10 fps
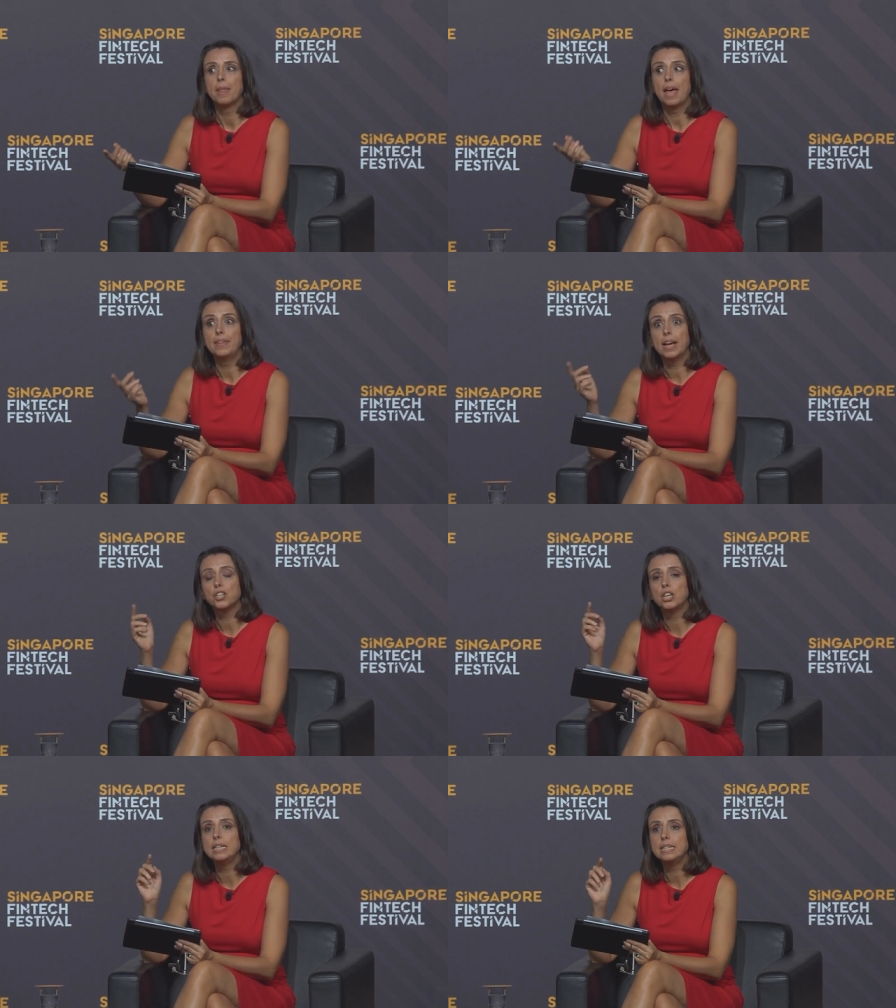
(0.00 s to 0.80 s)
and
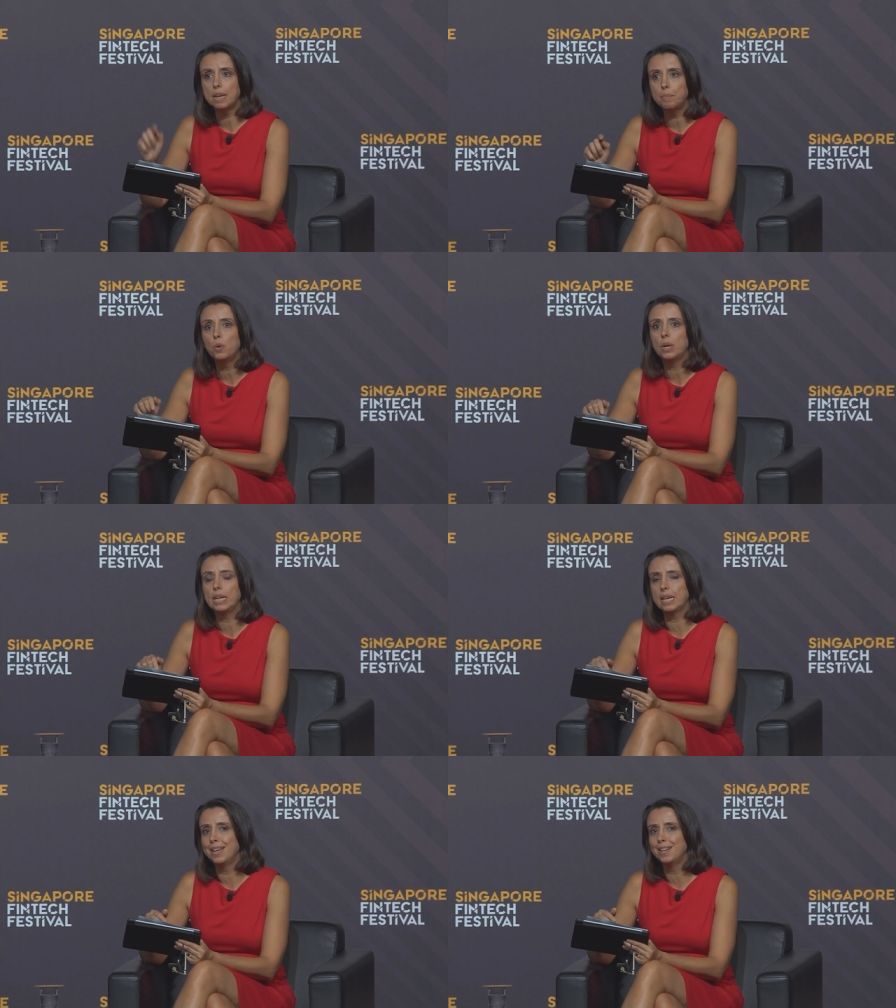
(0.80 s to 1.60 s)
actually
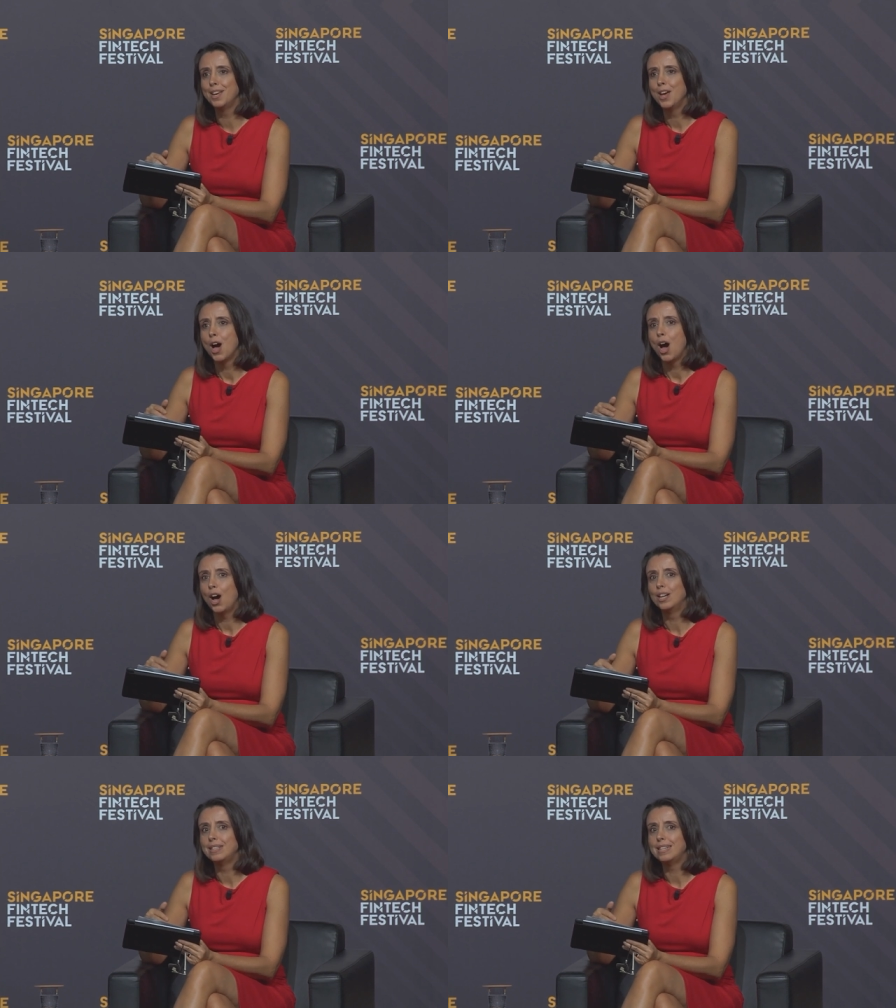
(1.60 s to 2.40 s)
double-clicking
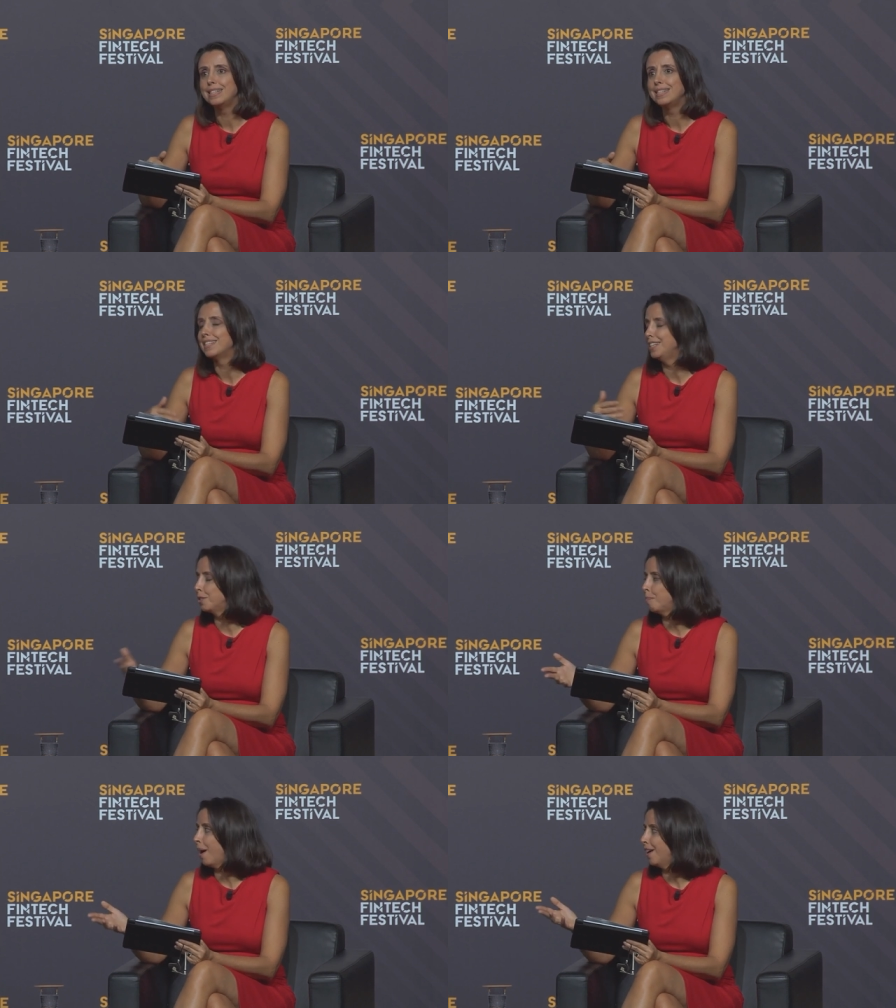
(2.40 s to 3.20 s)
on this
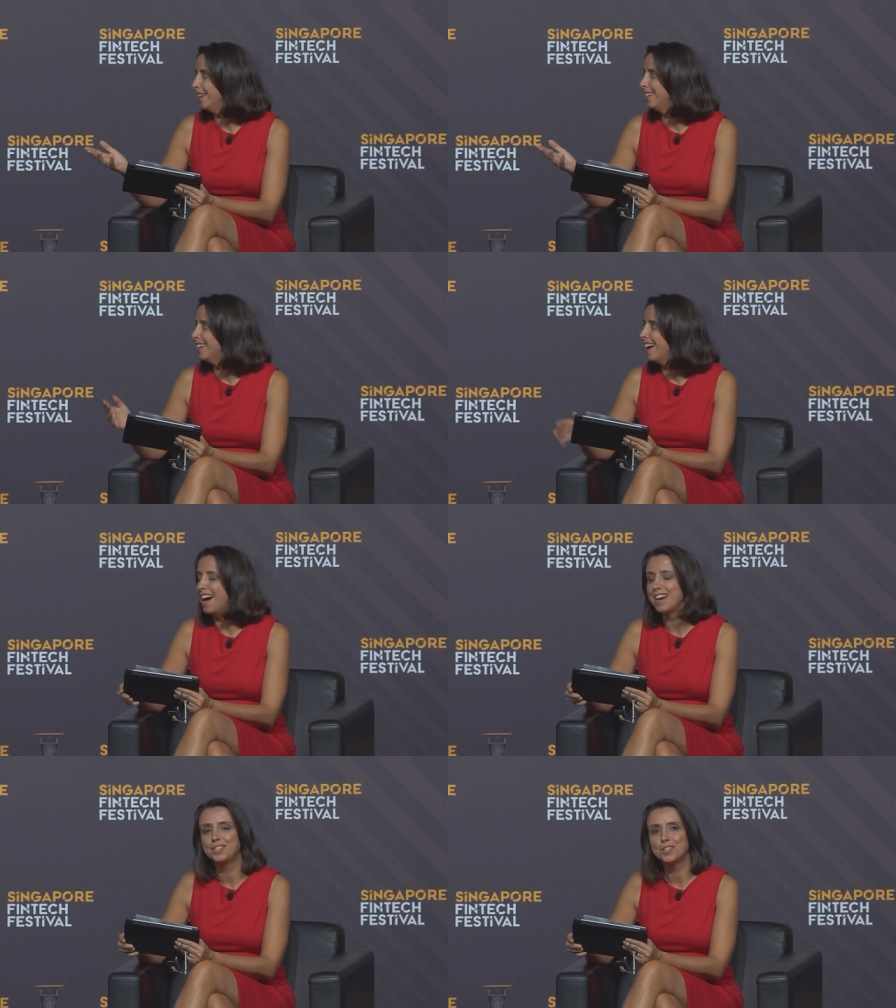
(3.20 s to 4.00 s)
inspiring
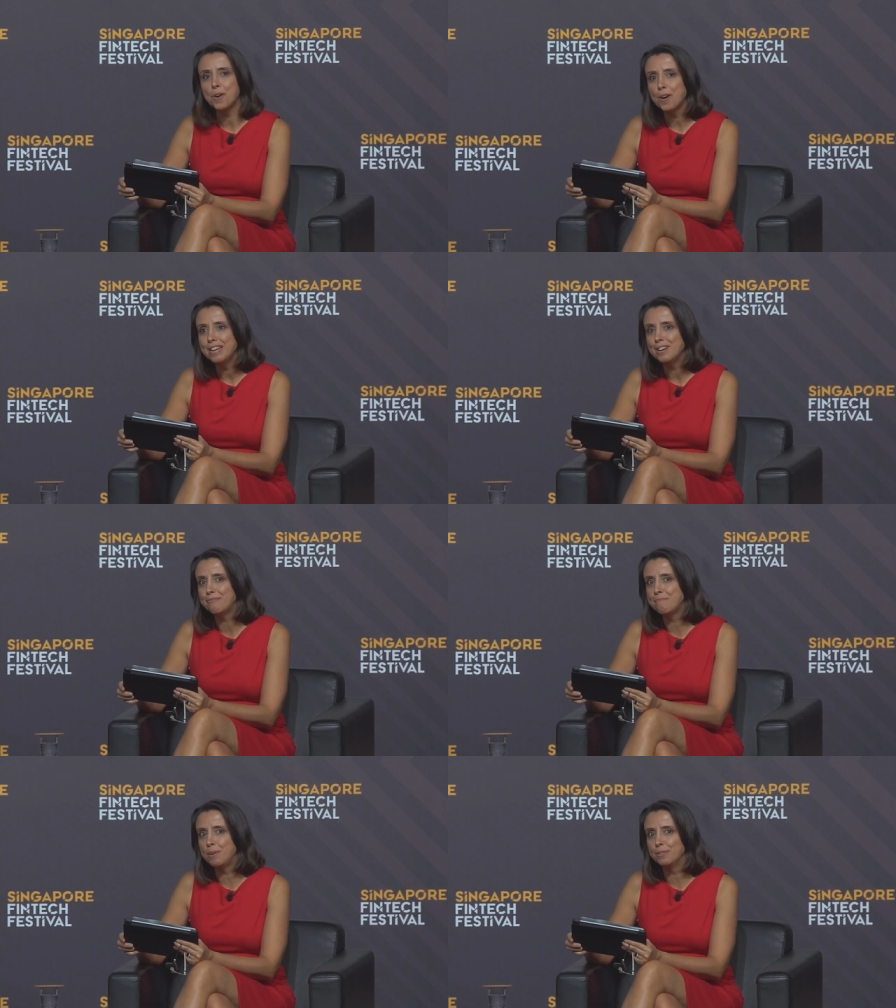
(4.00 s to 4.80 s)
story of
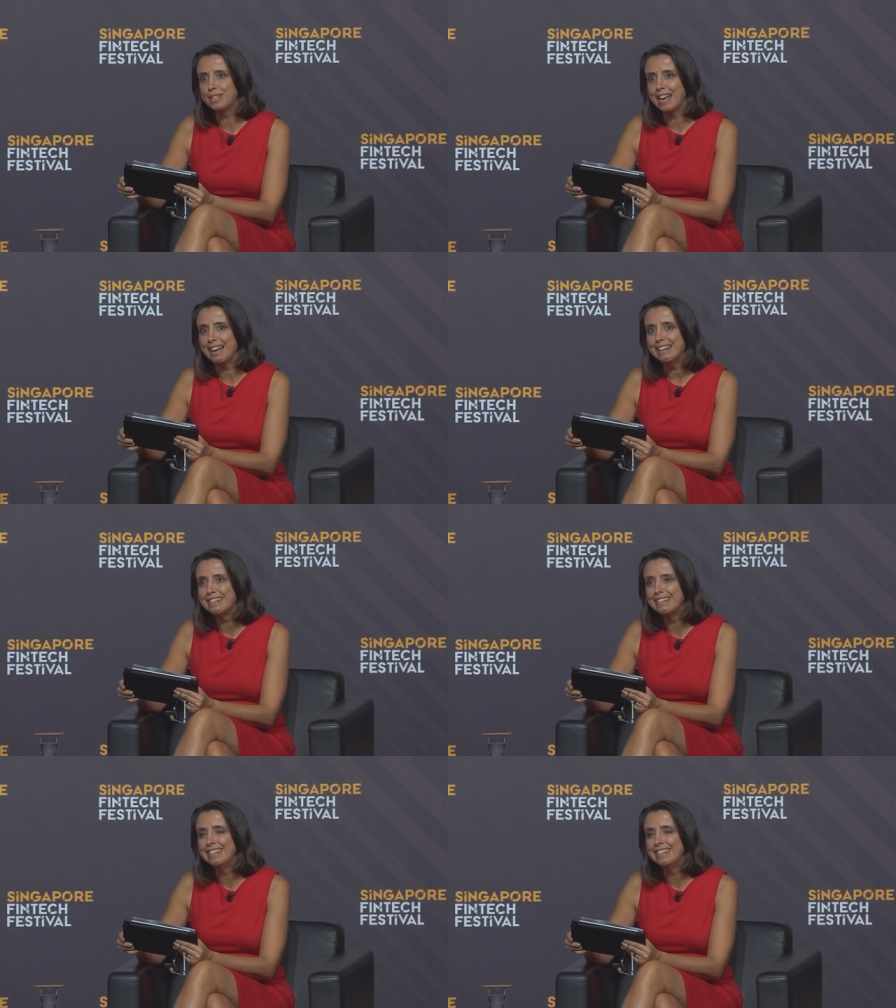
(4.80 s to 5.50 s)
bolttech,